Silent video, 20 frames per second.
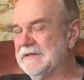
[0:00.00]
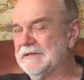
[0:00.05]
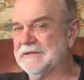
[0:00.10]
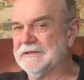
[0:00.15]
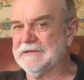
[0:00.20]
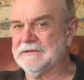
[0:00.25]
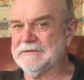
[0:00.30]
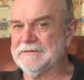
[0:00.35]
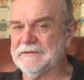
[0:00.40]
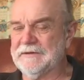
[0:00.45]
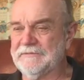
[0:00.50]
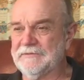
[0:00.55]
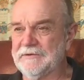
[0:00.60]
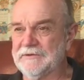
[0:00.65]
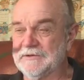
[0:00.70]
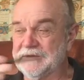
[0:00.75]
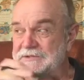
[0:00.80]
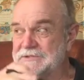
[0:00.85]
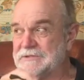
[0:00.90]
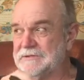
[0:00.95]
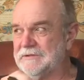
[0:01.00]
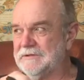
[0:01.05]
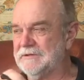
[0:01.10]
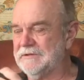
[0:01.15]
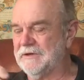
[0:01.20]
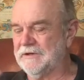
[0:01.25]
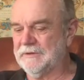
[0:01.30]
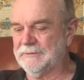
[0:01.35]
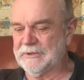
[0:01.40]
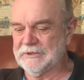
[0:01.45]
however long
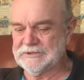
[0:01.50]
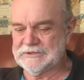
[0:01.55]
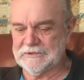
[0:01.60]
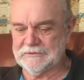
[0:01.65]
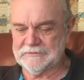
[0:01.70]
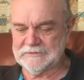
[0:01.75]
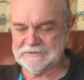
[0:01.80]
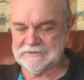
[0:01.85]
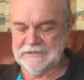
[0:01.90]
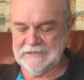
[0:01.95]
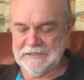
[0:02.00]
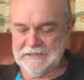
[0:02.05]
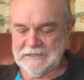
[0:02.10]
ago the boat show was.